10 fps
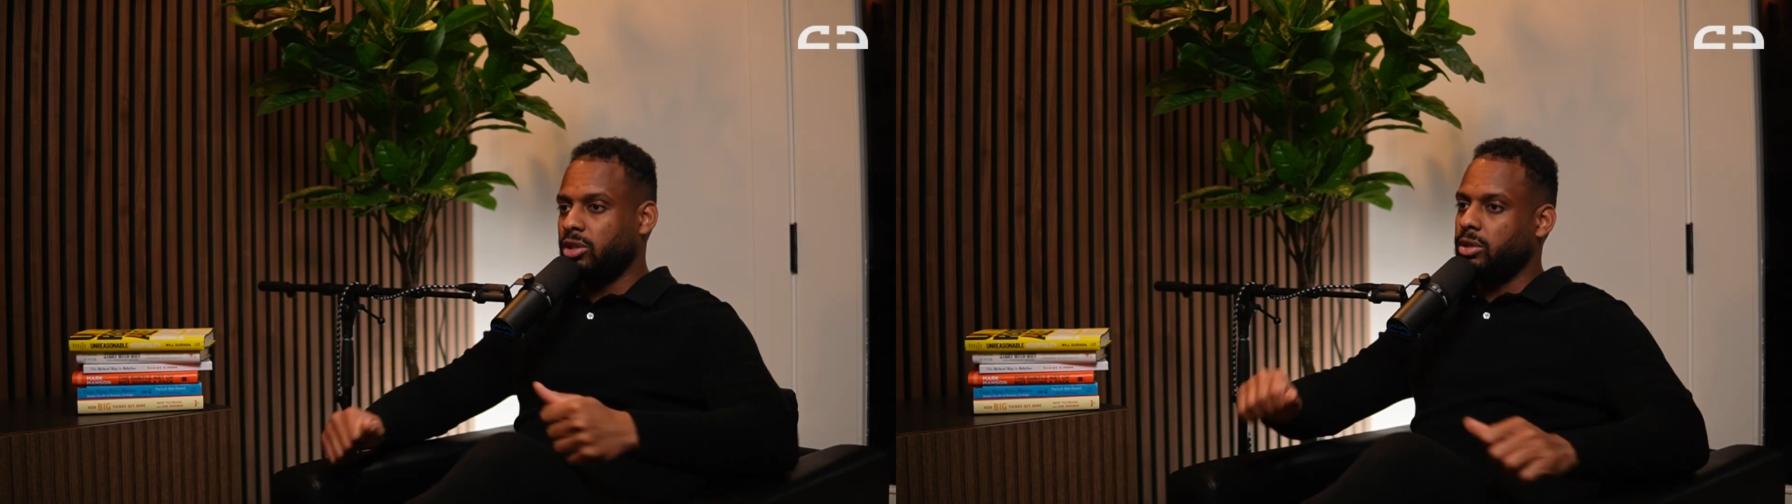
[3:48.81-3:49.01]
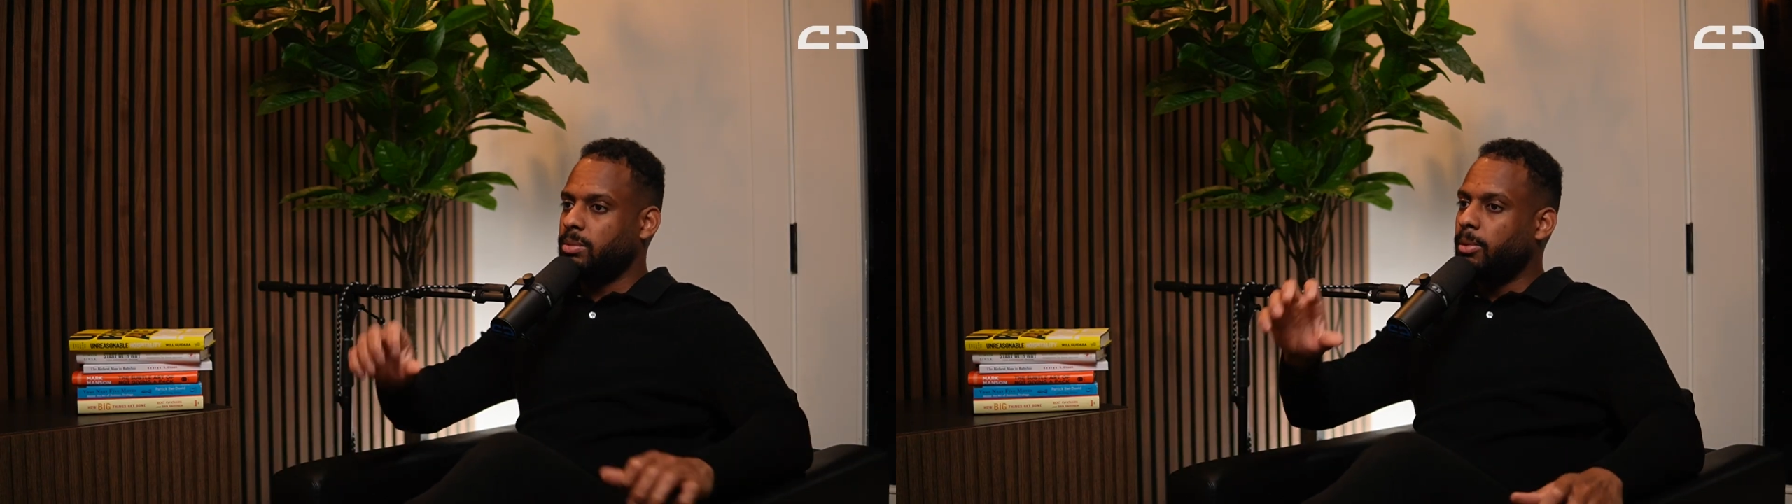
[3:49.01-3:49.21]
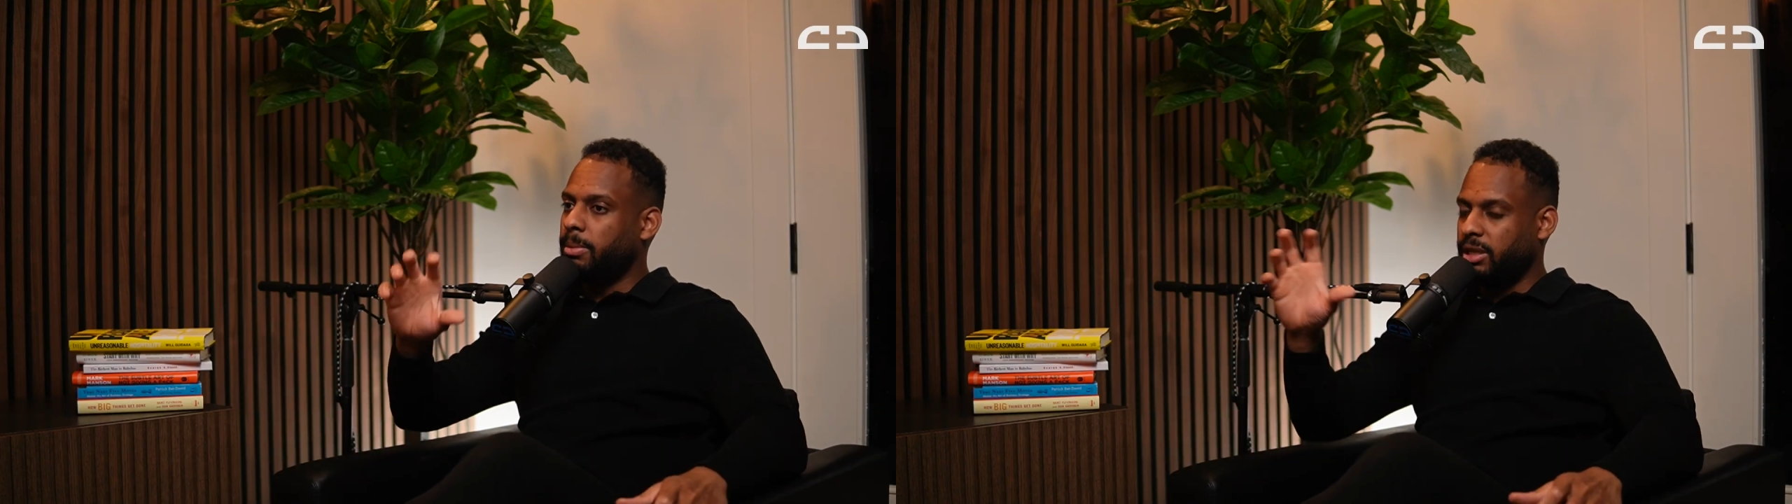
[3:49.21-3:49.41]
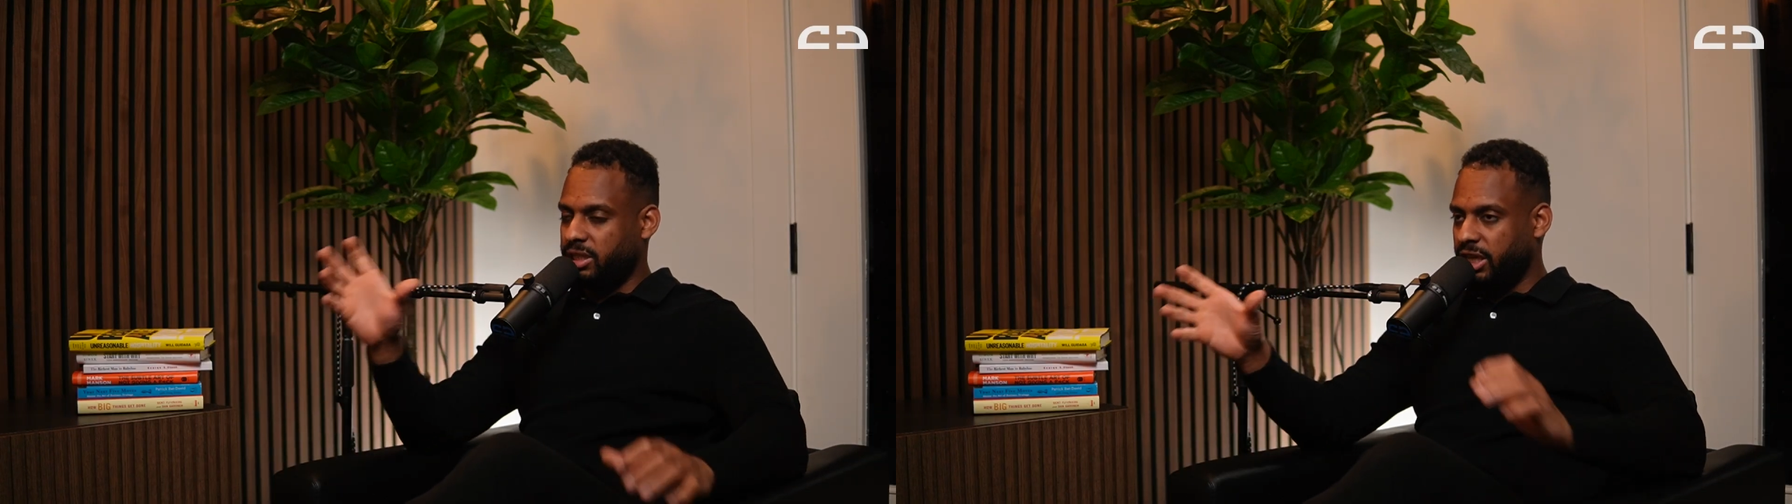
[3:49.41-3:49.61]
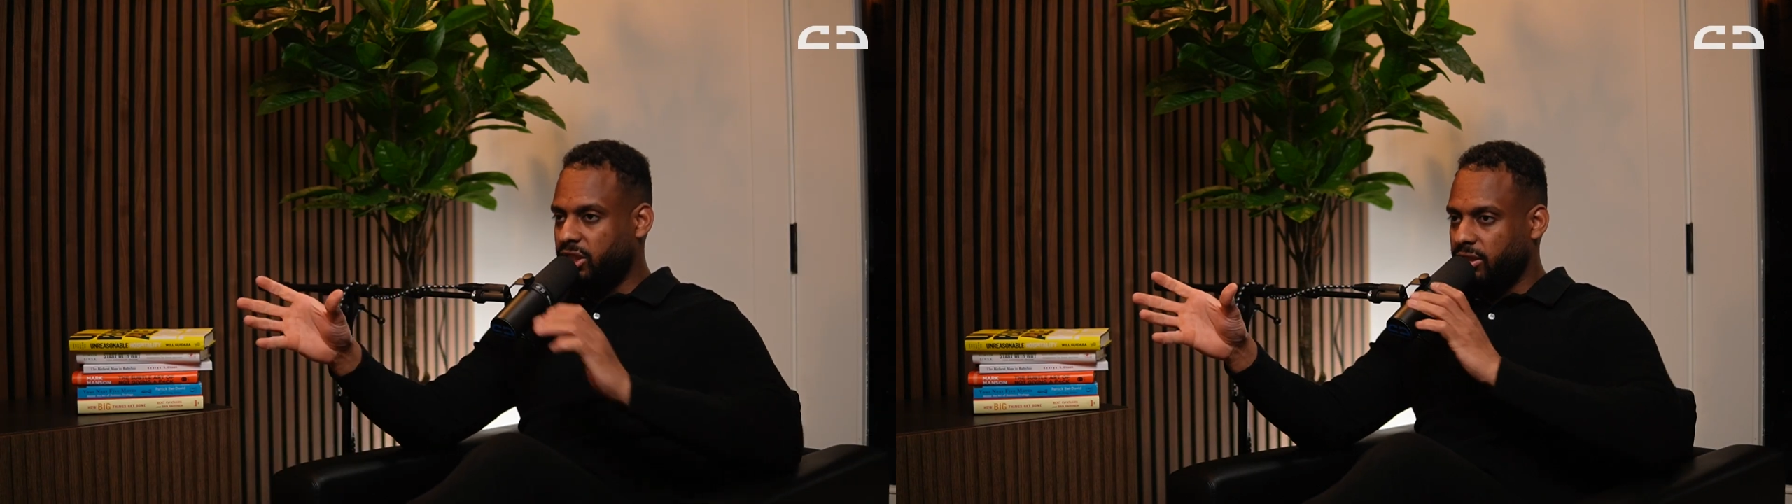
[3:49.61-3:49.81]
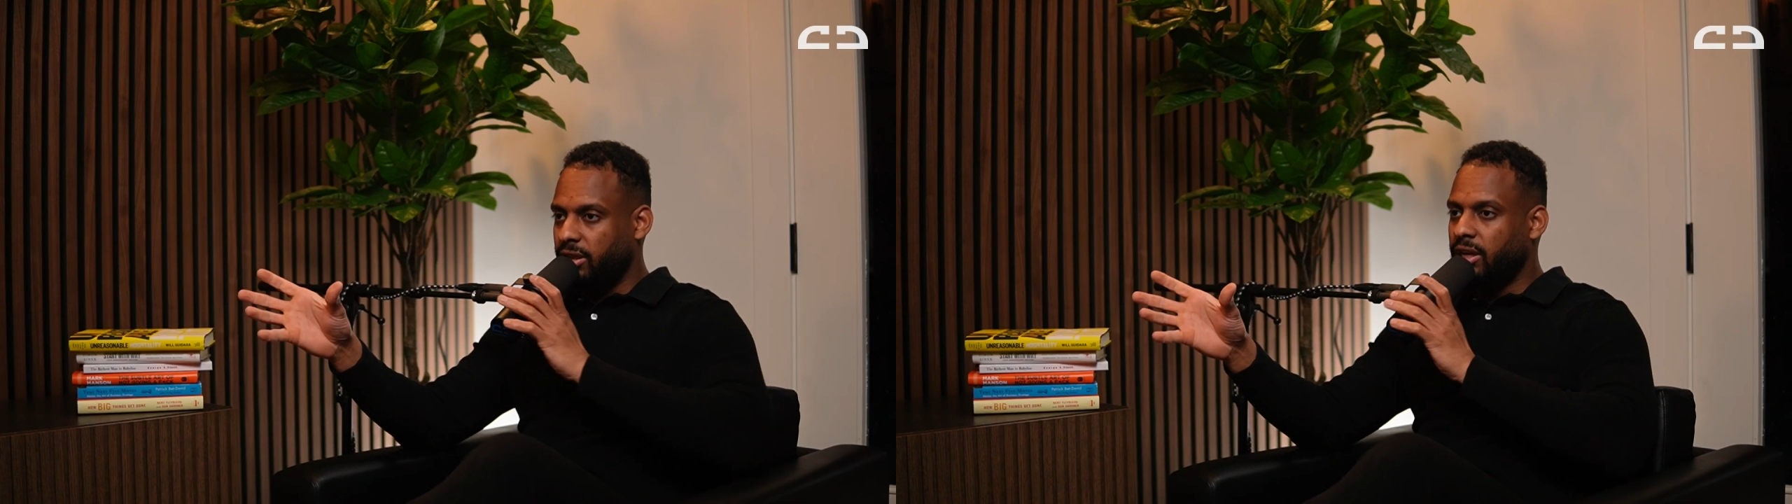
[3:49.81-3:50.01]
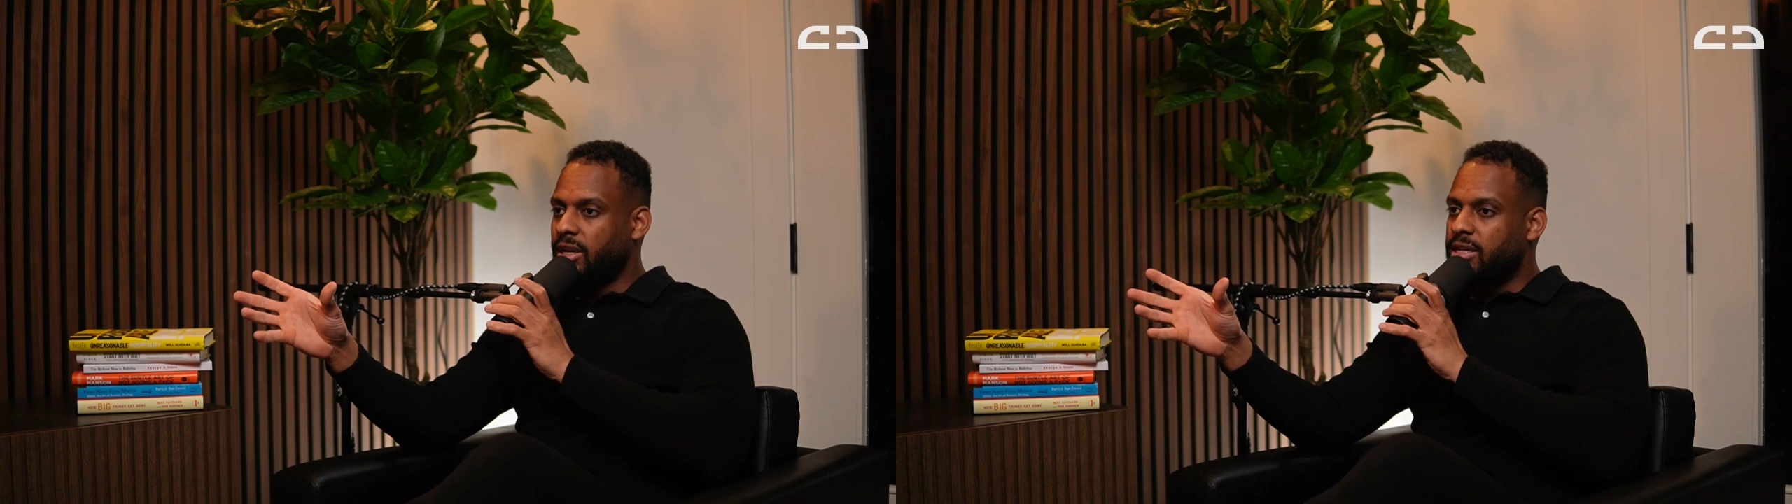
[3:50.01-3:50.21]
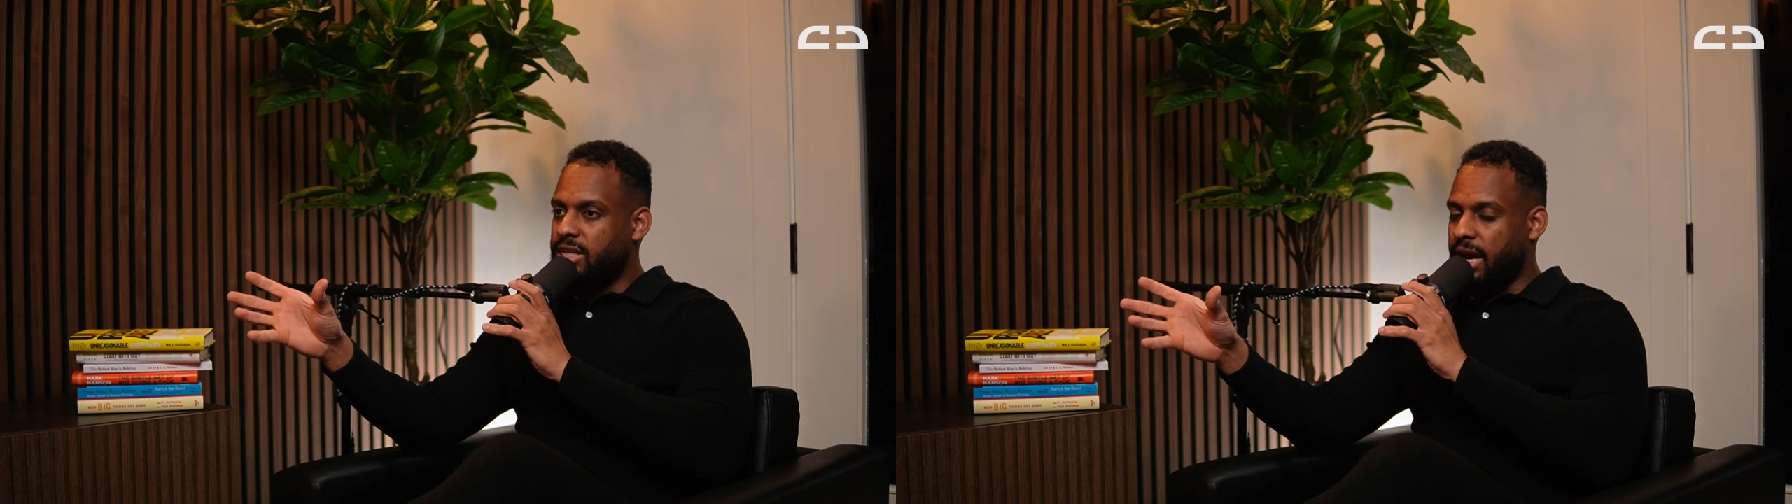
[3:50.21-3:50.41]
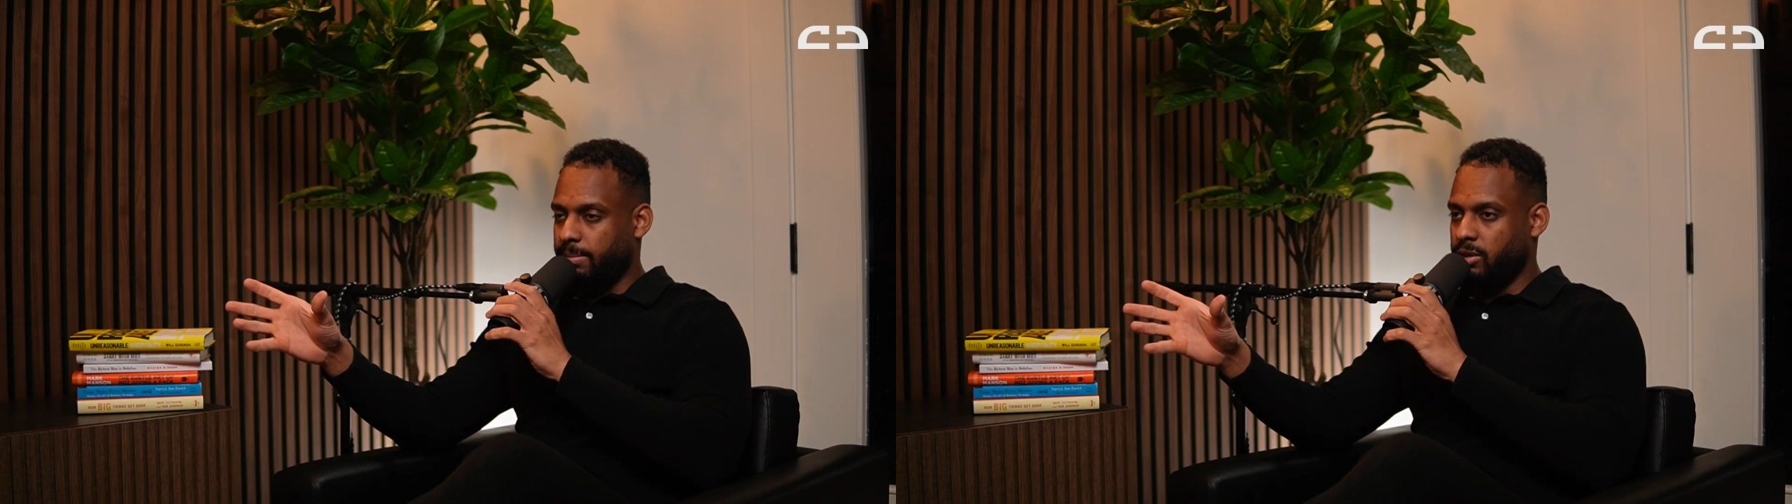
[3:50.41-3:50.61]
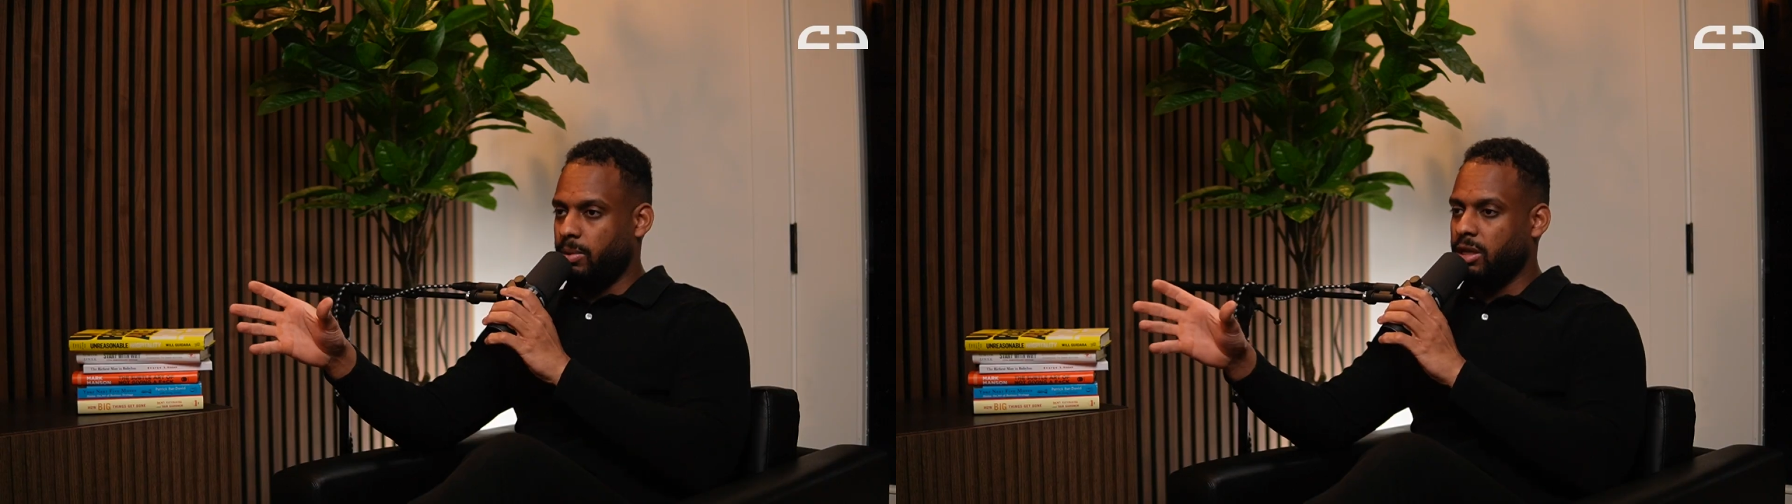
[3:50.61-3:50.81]
So it's mobilization
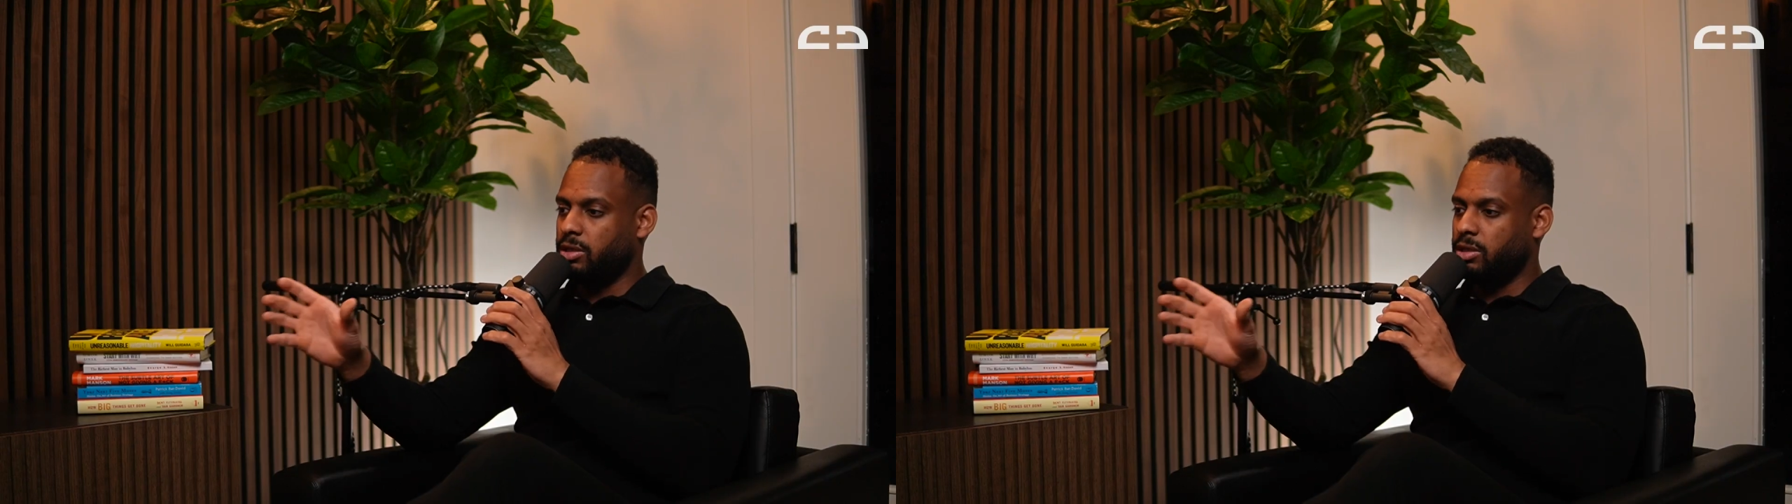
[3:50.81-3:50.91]
time as well.